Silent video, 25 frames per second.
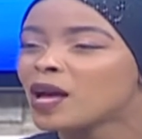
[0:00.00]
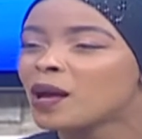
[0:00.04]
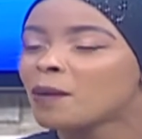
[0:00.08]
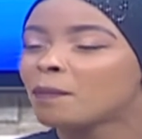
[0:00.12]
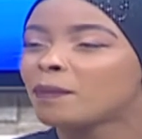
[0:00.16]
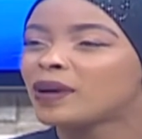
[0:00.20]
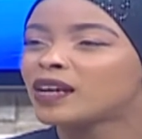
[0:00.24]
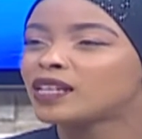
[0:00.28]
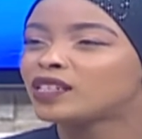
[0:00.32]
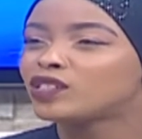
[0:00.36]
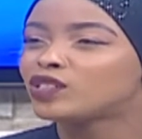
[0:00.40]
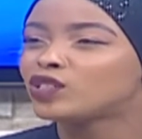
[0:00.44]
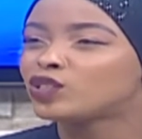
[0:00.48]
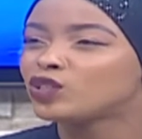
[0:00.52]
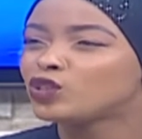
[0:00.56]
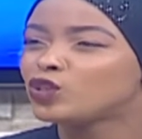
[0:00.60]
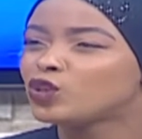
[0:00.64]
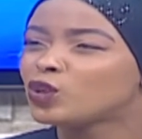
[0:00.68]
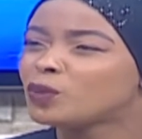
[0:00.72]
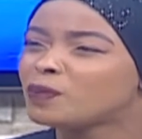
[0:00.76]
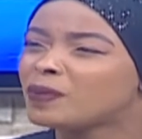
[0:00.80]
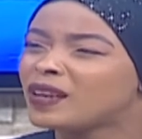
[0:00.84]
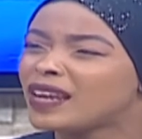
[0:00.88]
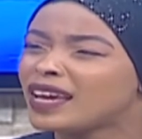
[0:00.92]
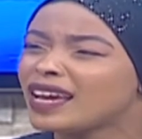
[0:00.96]
But
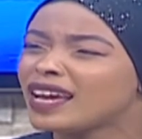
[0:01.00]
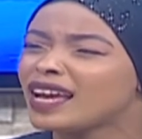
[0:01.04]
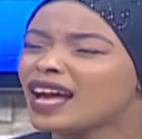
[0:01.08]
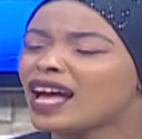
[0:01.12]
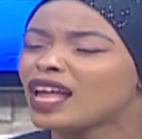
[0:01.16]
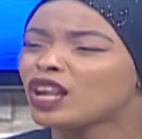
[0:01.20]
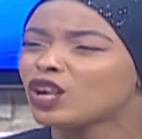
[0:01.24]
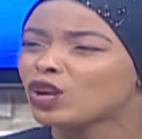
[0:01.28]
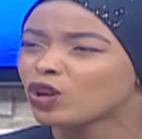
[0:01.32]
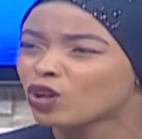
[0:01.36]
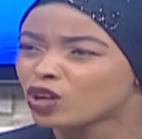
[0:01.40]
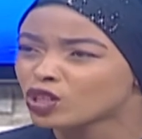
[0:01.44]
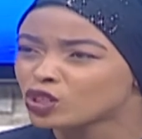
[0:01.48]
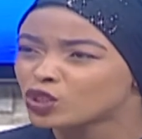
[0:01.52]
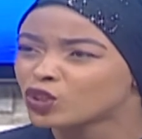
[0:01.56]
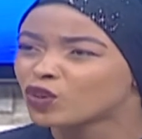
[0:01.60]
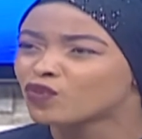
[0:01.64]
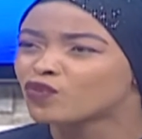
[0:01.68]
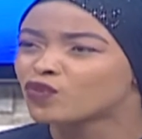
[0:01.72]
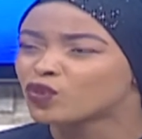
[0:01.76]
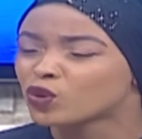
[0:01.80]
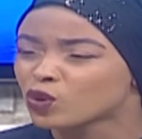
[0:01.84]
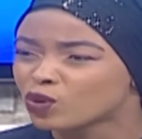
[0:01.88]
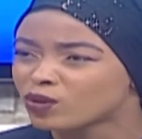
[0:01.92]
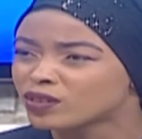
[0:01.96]
you play a lot
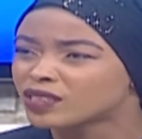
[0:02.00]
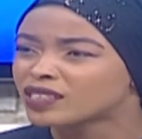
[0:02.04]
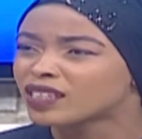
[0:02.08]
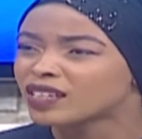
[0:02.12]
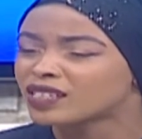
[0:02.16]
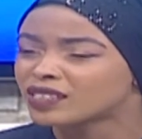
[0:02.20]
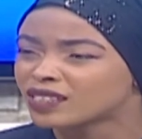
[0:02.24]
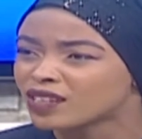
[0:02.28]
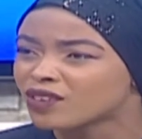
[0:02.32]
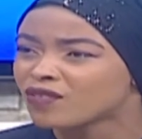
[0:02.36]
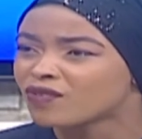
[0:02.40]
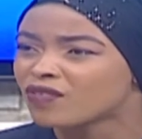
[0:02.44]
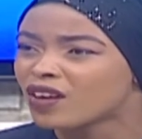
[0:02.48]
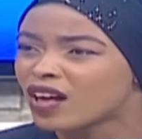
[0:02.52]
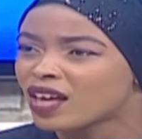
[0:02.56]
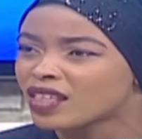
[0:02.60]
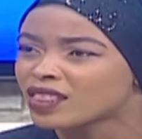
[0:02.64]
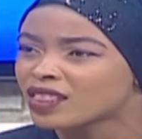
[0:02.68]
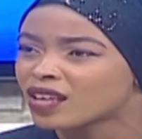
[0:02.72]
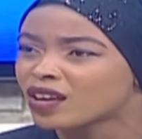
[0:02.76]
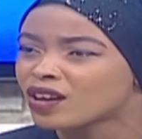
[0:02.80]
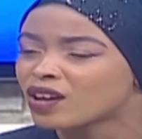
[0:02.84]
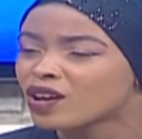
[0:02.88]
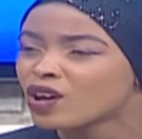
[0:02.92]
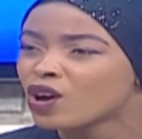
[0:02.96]
of roles as a father.